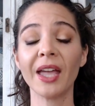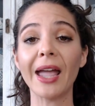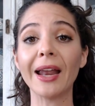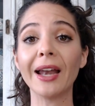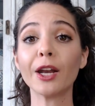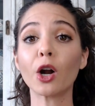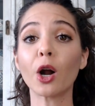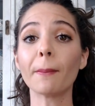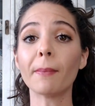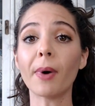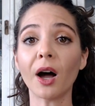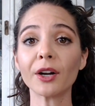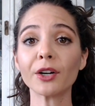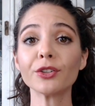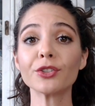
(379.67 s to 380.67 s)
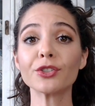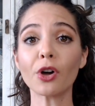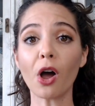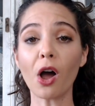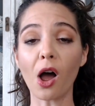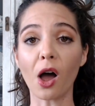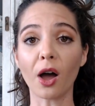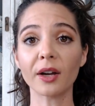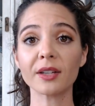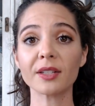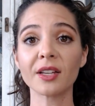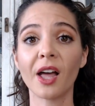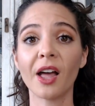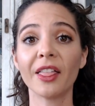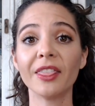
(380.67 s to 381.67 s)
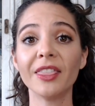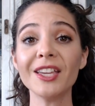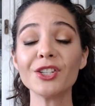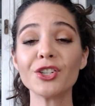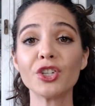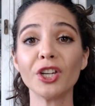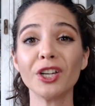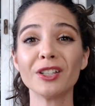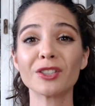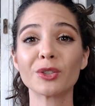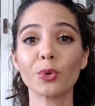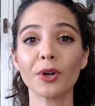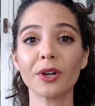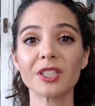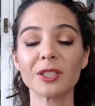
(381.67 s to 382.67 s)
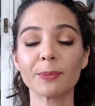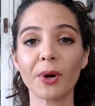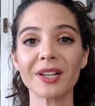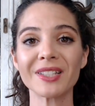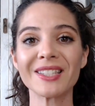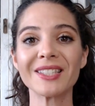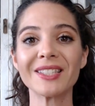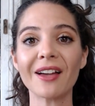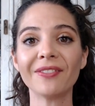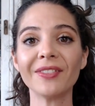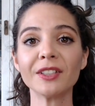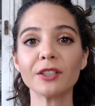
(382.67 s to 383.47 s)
And in our modern dogs, these genes were expressed 7